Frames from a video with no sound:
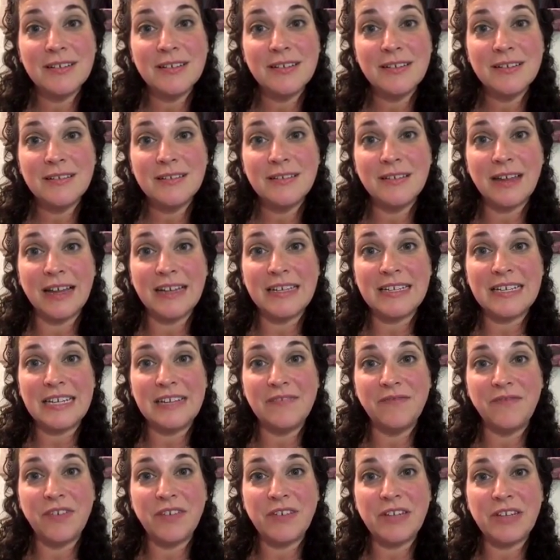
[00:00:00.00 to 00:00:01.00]

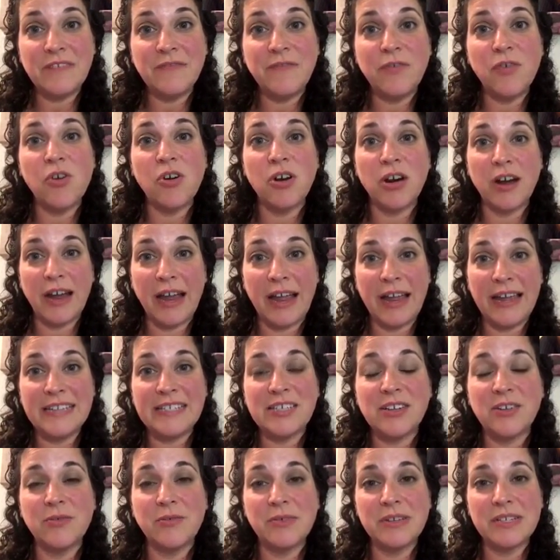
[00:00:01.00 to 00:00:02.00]
1954
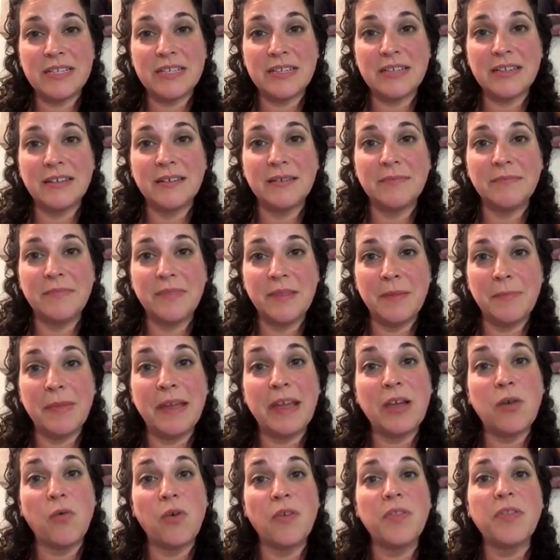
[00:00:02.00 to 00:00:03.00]
Hazel was the
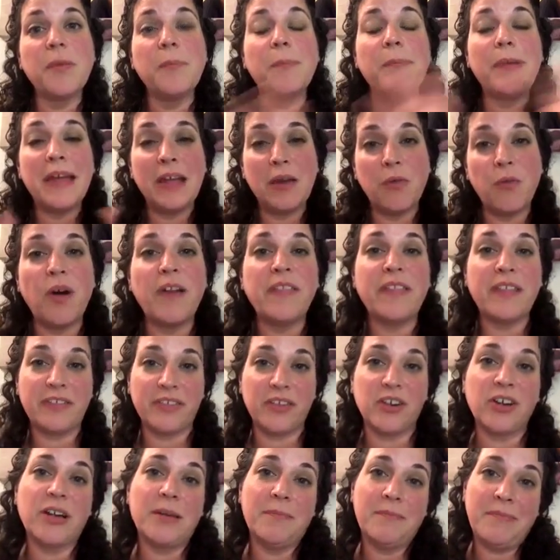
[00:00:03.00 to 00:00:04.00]
big one that
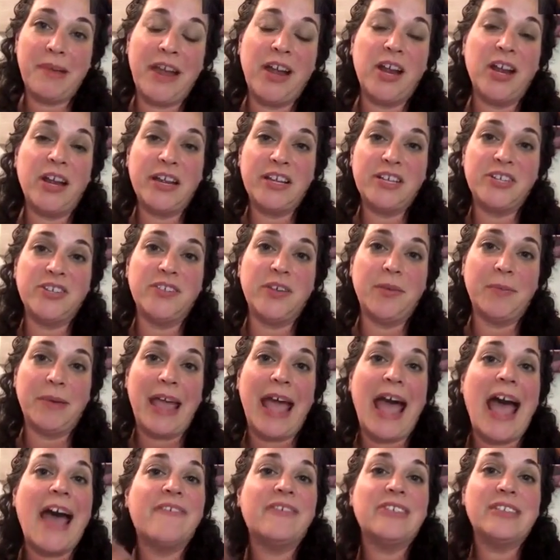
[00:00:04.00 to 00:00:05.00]
they're comparing it to, that we
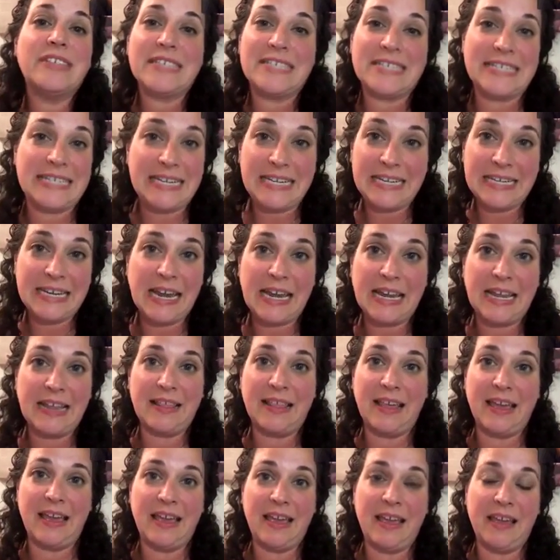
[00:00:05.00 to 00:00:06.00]
haven't seen
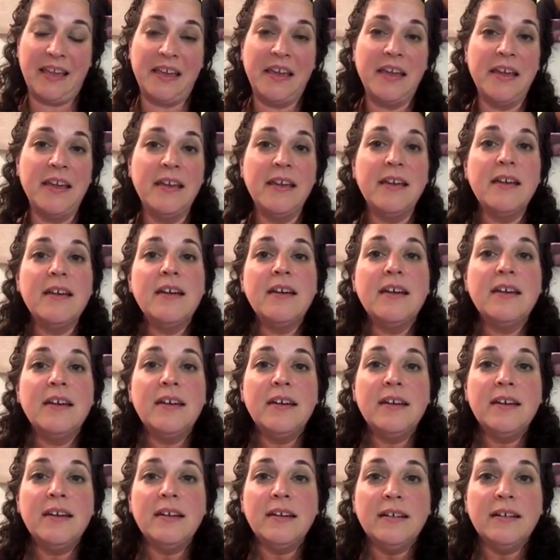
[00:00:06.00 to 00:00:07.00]
anything
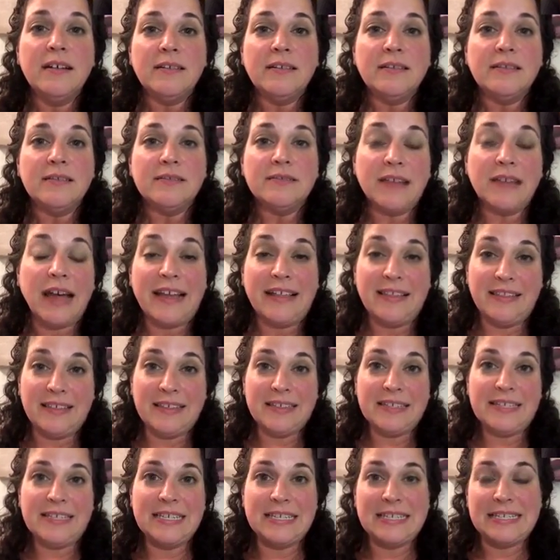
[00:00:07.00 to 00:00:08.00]
like
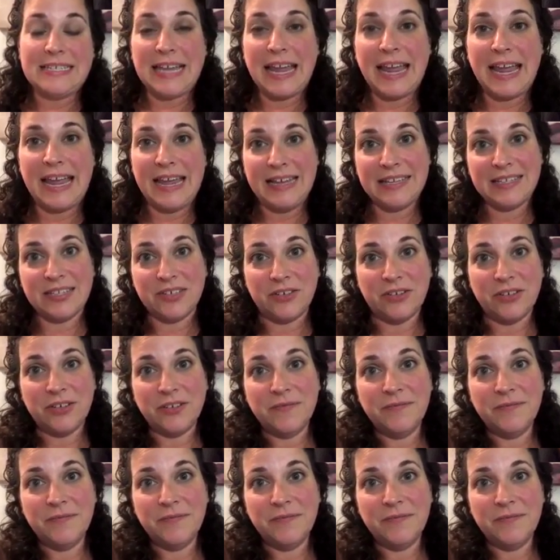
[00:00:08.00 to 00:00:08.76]
this since Hazel.